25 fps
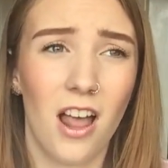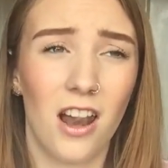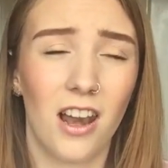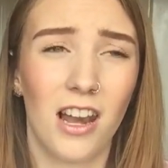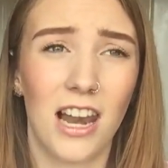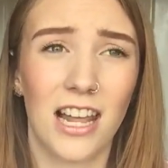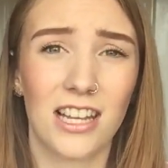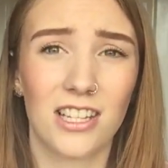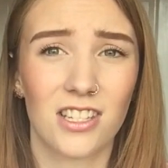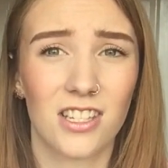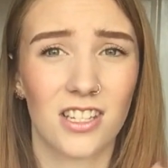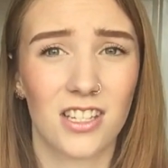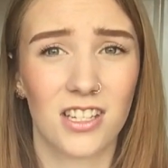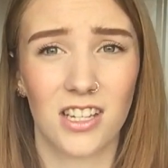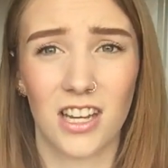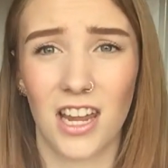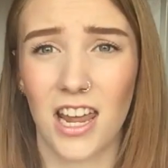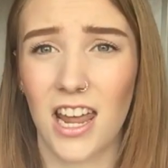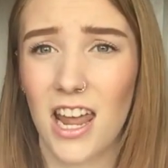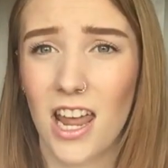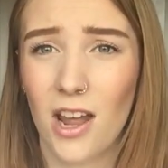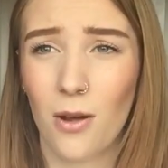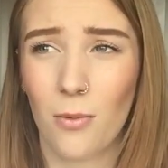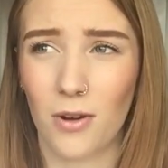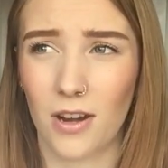Last
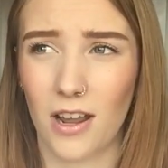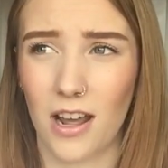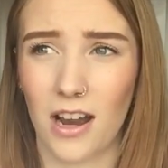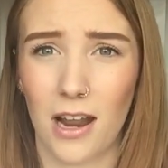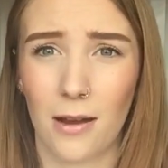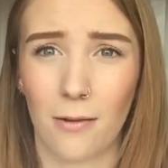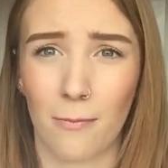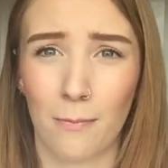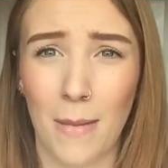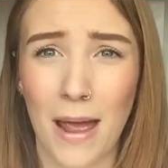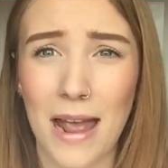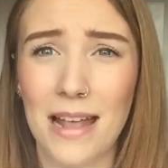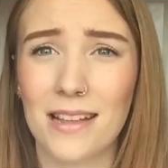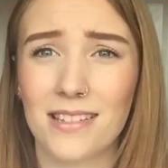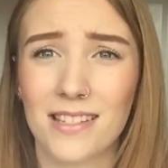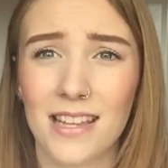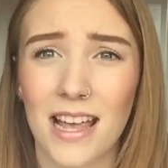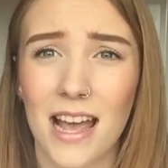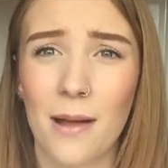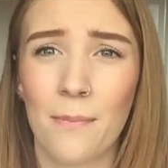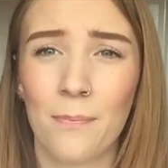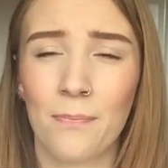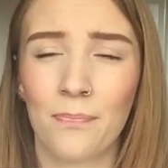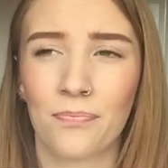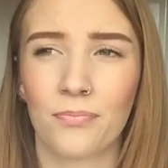year when I like met
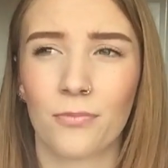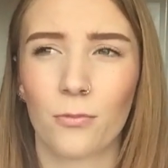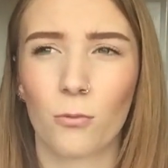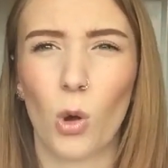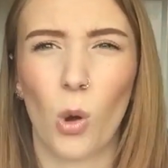Sam,